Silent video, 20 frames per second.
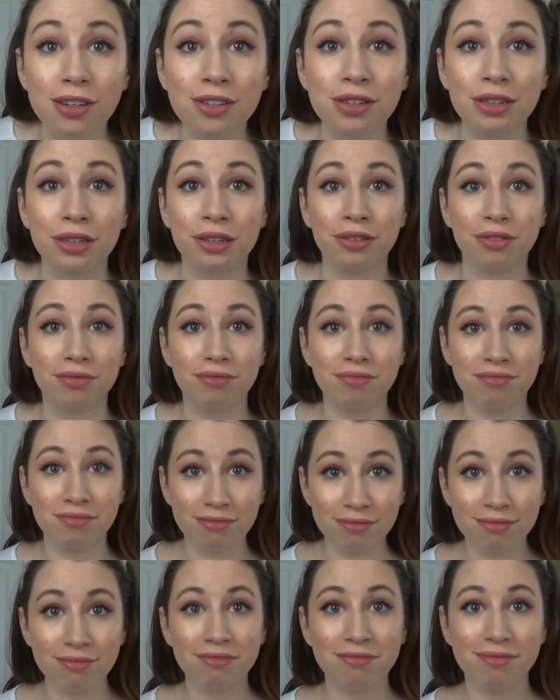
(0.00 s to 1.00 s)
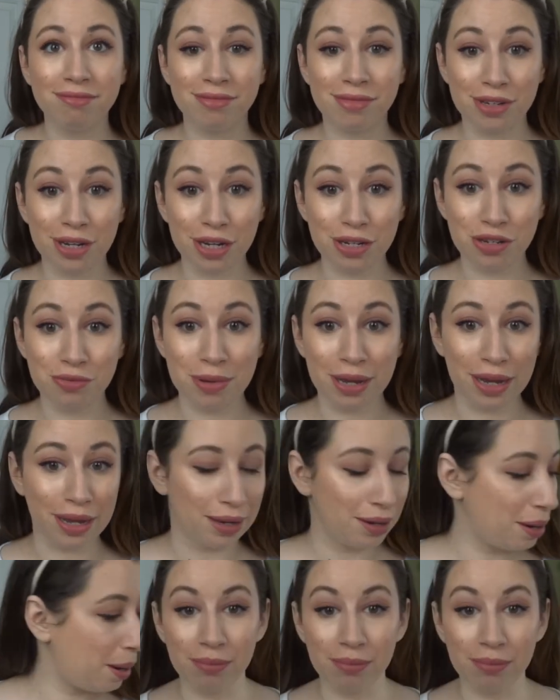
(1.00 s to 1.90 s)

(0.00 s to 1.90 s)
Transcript: so not too bad.